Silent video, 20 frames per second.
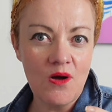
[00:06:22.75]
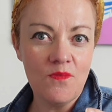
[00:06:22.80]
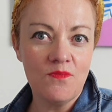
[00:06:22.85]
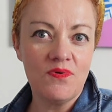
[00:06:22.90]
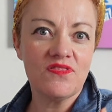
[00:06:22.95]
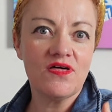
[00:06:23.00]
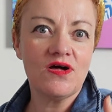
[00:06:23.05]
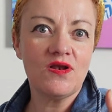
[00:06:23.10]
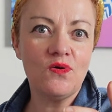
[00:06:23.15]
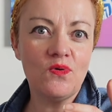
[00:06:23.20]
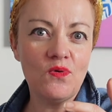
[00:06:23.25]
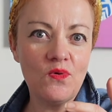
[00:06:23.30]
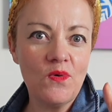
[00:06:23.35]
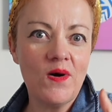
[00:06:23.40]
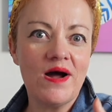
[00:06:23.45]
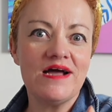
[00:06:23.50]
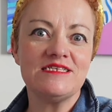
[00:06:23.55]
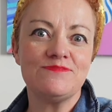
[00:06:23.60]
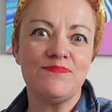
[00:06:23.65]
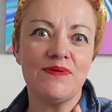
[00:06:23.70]
but there'll
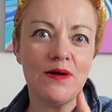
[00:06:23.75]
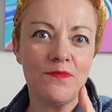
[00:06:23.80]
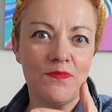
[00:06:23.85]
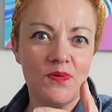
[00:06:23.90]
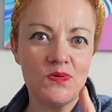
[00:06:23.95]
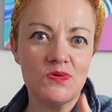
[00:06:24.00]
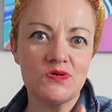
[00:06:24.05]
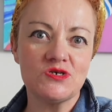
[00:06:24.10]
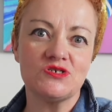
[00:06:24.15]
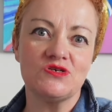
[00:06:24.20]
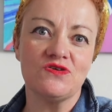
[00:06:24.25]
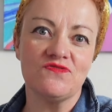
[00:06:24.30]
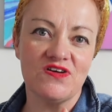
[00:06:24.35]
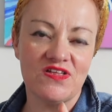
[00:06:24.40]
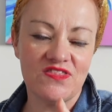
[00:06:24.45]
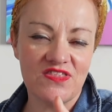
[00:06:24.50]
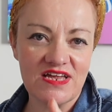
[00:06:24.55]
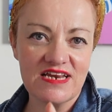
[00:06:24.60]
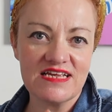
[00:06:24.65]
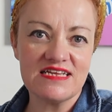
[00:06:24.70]
always be a portion of
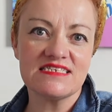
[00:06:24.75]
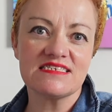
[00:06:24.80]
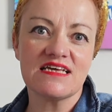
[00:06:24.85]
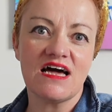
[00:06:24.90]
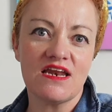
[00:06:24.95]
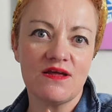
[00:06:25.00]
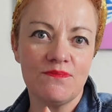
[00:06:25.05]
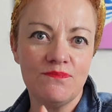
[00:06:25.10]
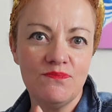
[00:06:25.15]
it that is kind of